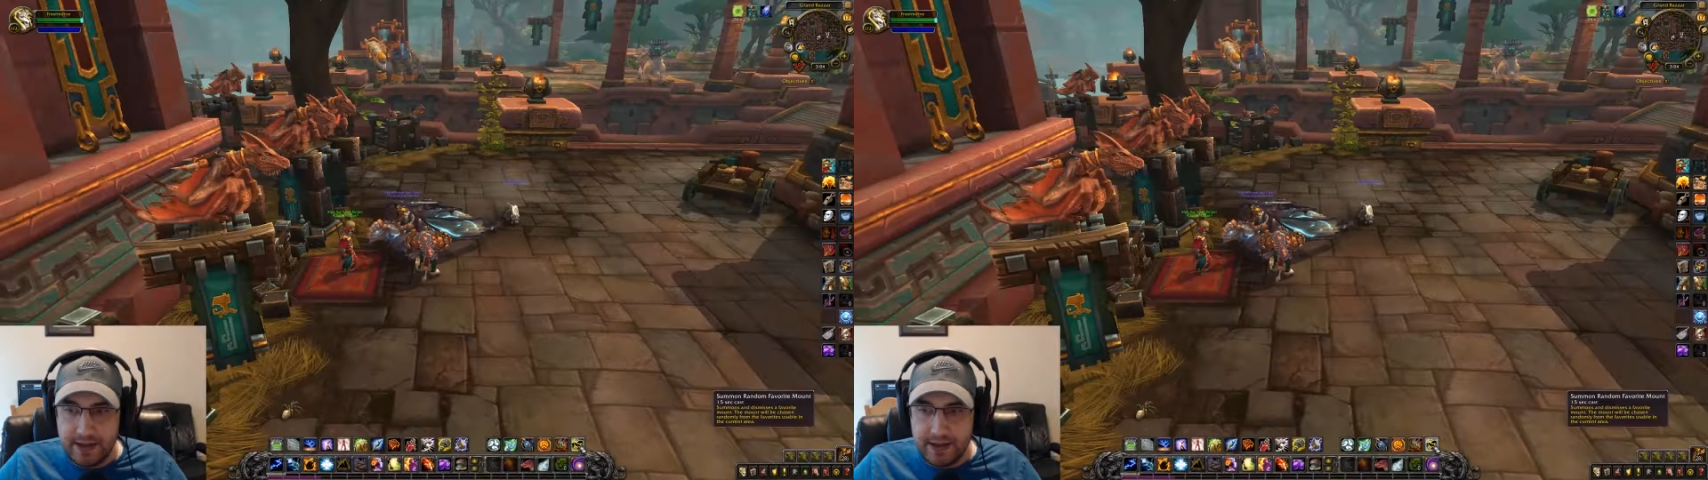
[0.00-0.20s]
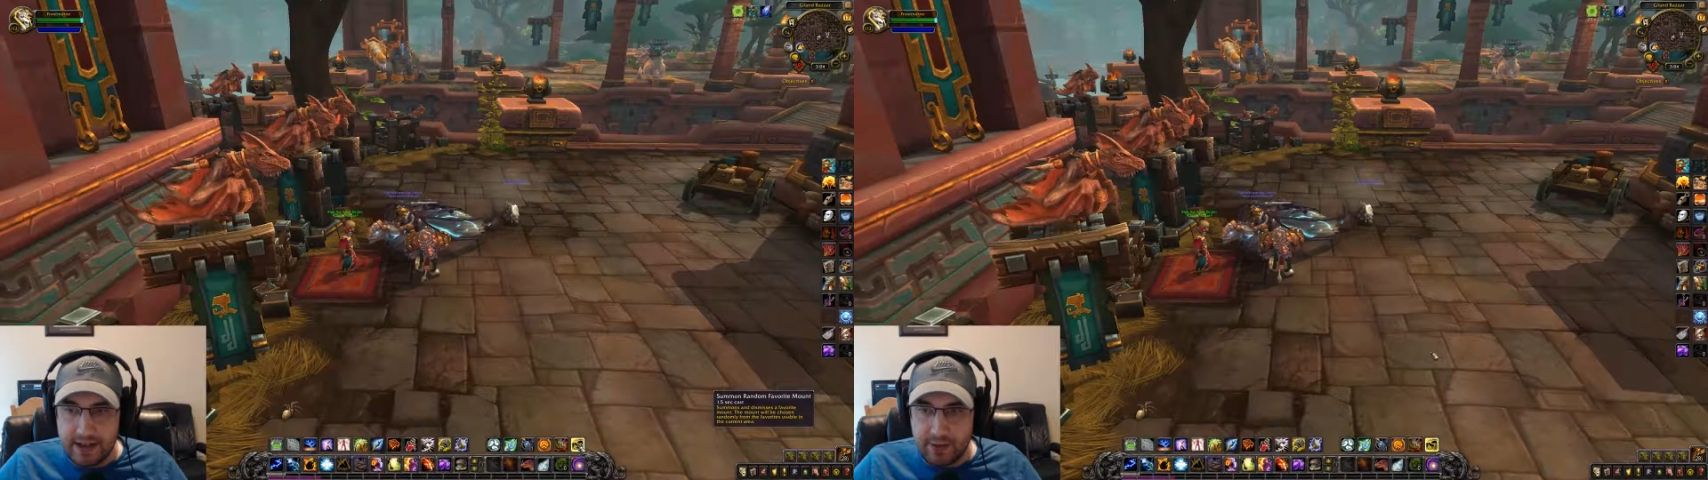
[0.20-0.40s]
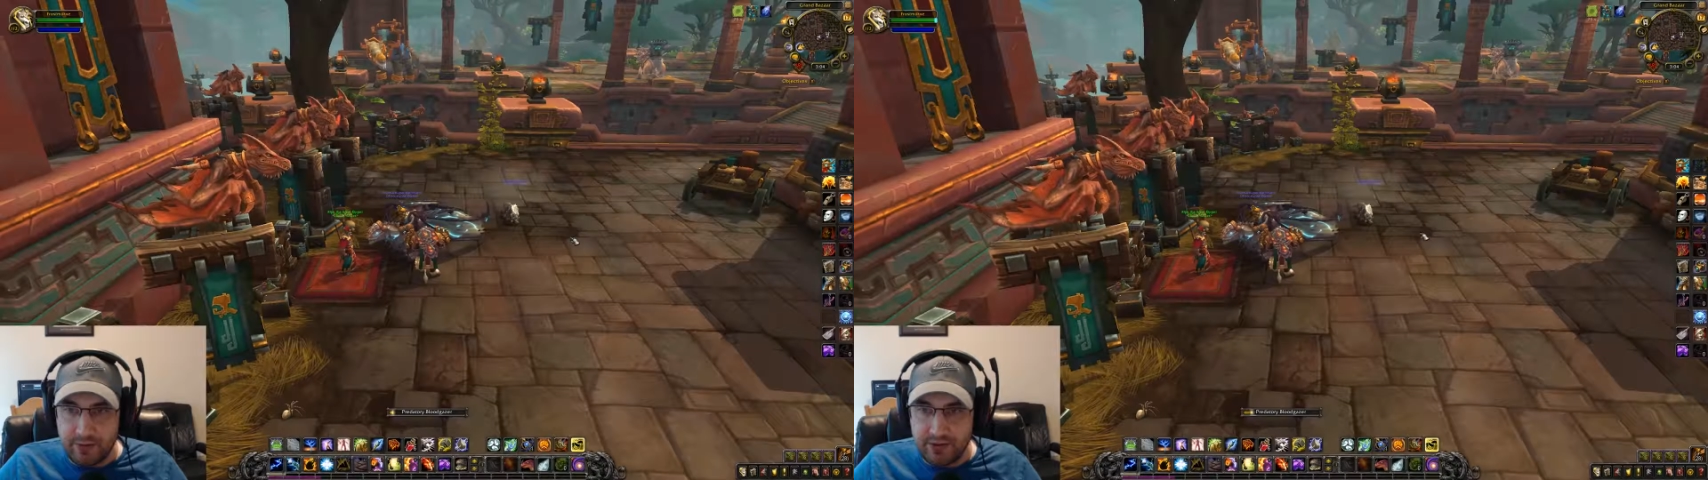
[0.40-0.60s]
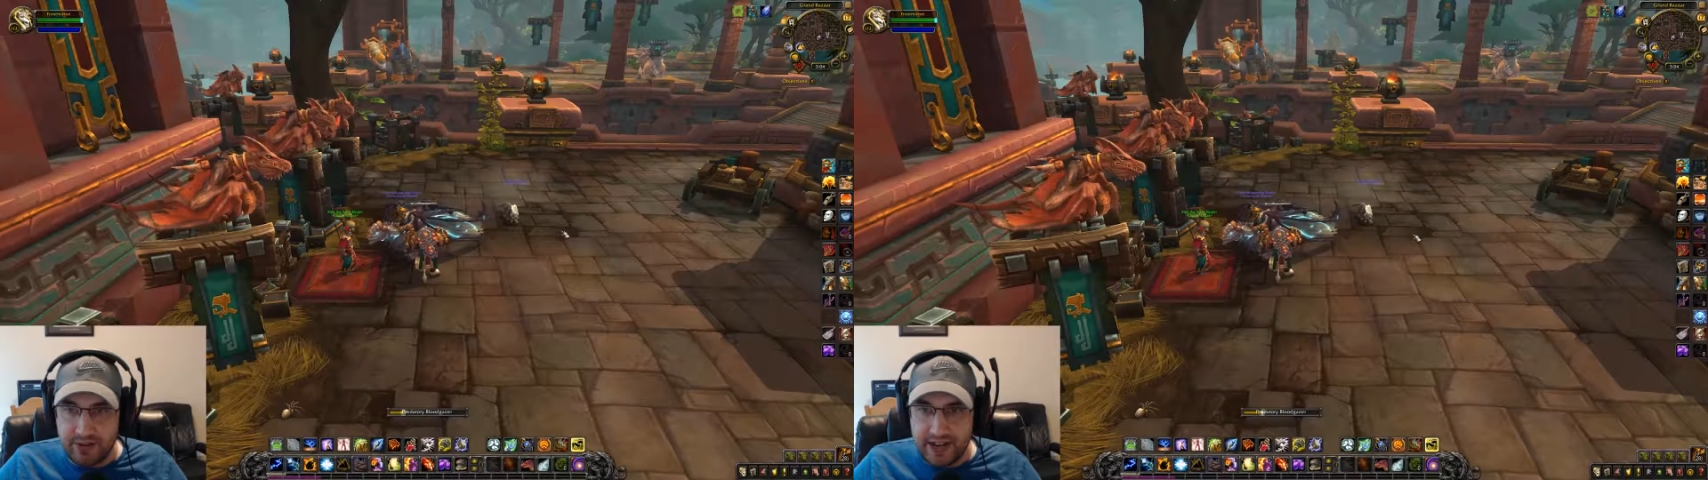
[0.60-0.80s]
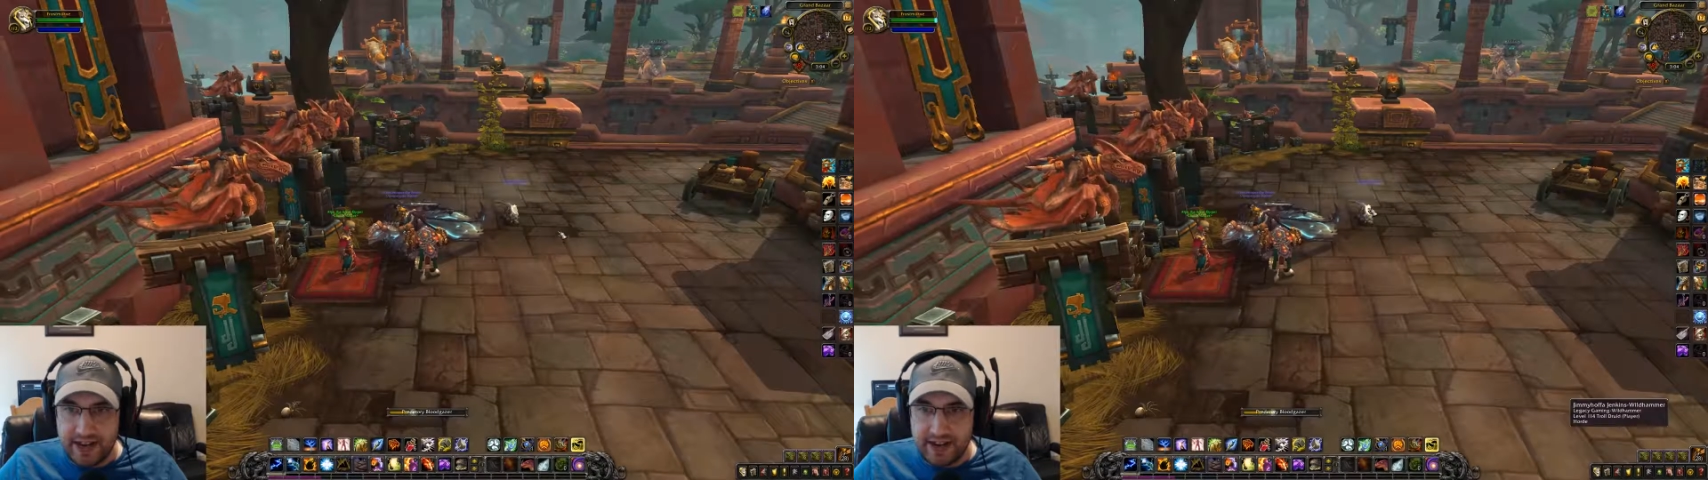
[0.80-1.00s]
Uh, when you
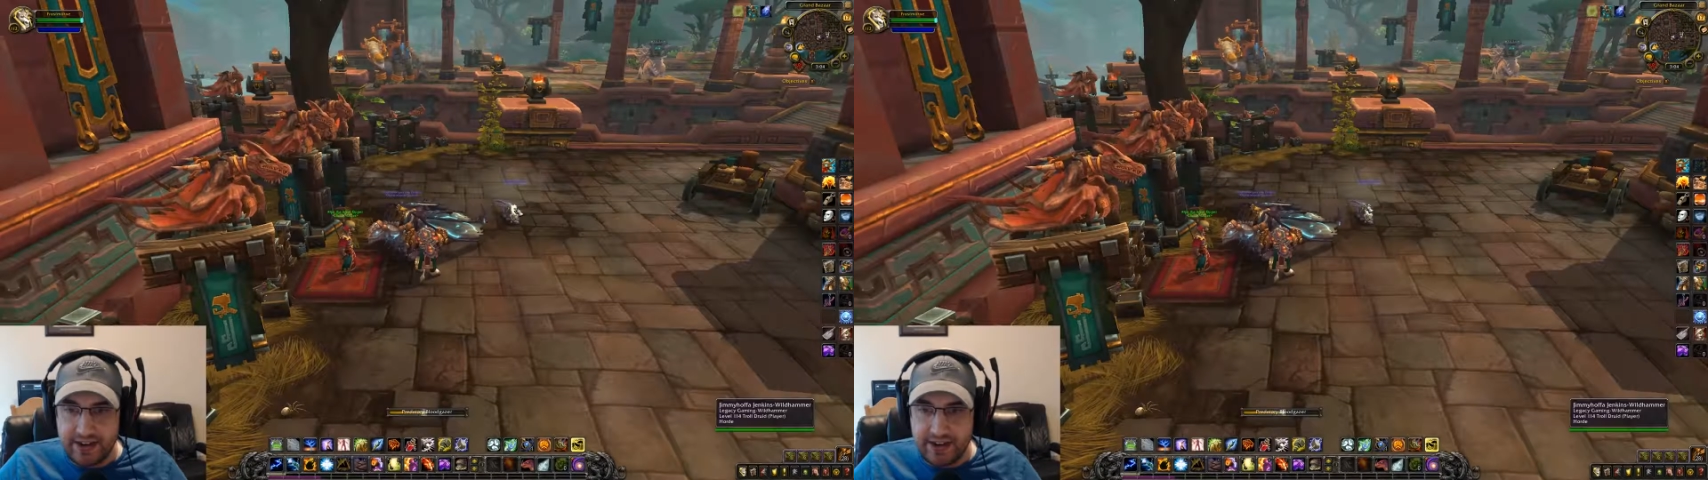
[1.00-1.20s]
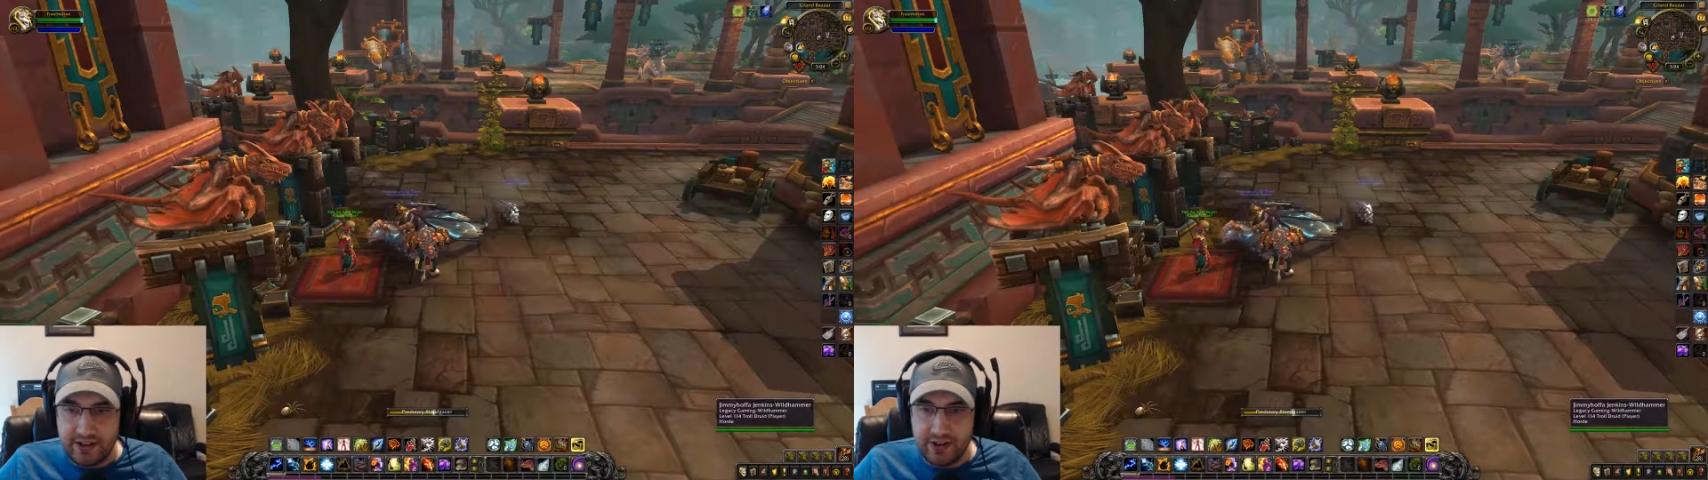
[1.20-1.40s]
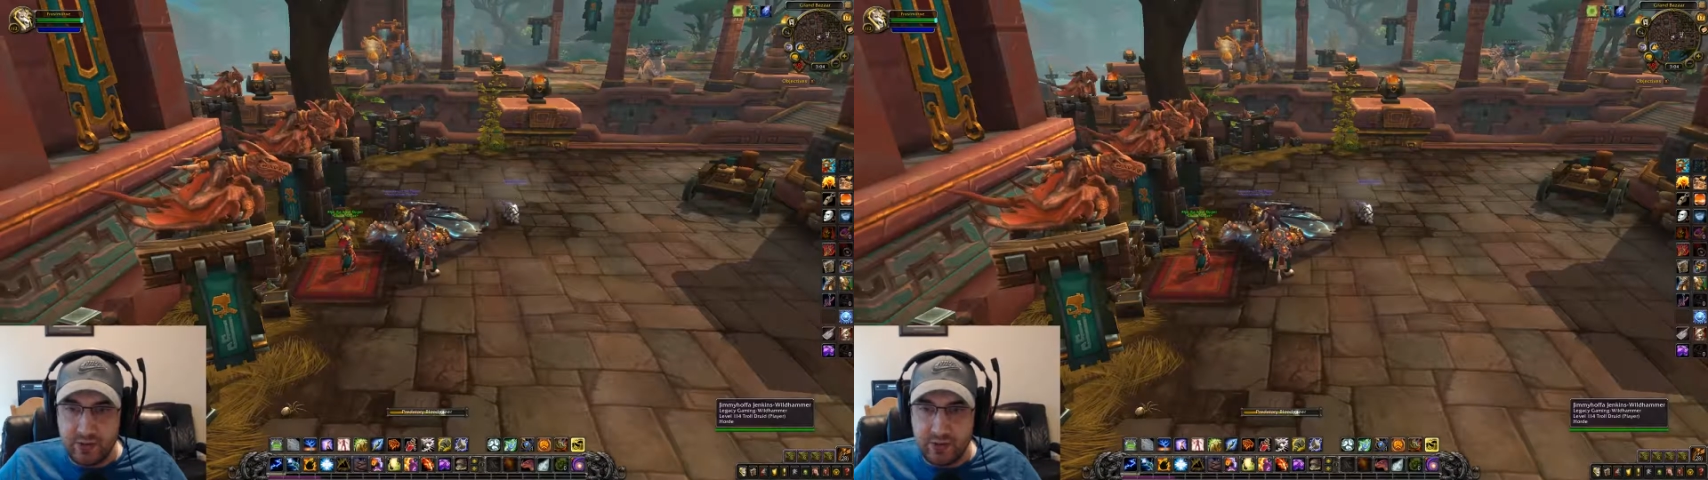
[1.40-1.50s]
land you'll